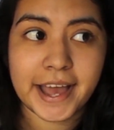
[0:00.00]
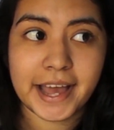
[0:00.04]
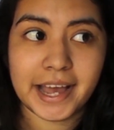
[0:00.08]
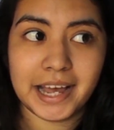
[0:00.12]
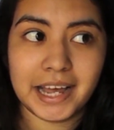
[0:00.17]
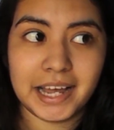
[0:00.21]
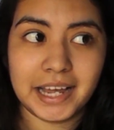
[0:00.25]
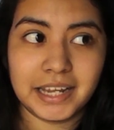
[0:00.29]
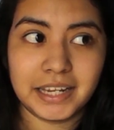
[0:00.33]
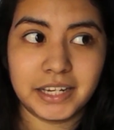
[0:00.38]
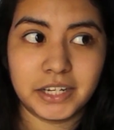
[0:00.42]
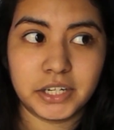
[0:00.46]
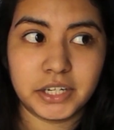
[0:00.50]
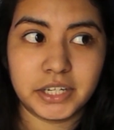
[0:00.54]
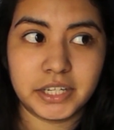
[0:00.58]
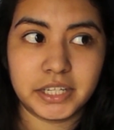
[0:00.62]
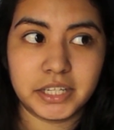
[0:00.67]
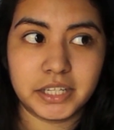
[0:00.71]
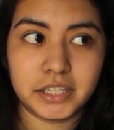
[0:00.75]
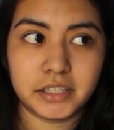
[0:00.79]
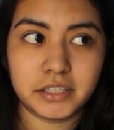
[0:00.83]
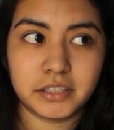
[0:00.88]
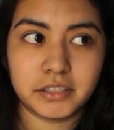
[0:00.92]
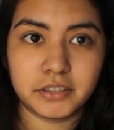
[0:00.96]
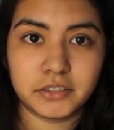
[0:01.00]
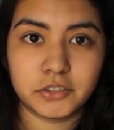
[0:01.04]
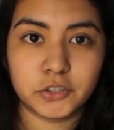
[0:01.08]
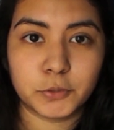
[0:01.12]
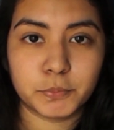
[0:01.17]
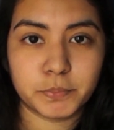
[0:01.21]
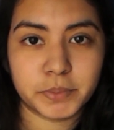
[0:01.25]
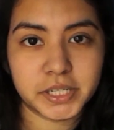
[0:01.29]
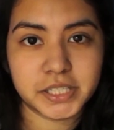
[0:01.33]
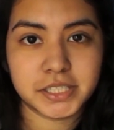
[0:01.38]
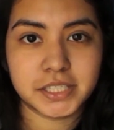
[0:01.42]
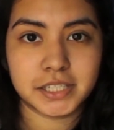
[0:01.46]
and
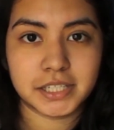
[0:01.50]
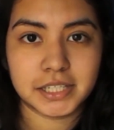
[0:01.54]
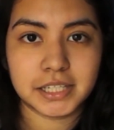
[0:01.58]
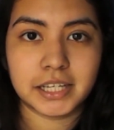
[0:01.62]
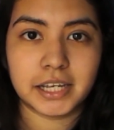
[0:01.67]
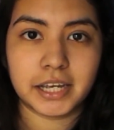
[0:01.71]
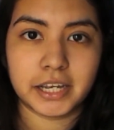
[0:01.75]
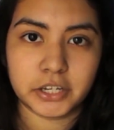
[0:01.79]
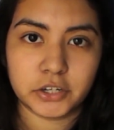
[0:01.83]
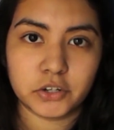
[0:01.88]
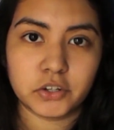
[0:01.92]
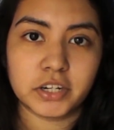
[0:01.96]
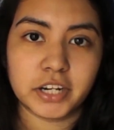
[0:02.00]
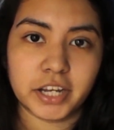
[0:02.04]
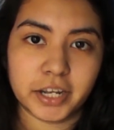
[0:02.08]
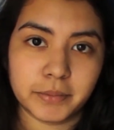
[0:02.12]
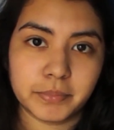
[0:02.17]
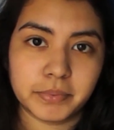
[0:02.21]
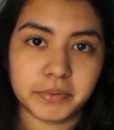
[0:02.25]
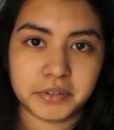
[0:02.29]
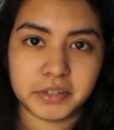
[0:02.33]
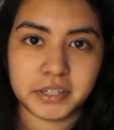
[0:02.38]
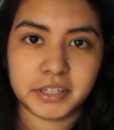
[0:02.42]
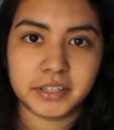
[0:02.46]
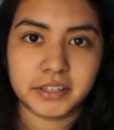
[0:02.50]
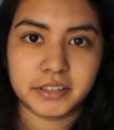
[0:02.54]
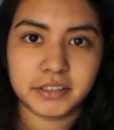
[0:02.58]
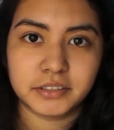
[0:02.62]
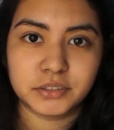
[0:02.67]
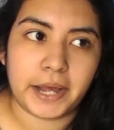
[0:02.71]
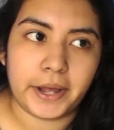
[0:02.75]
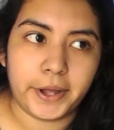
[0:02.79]
you're basically at your library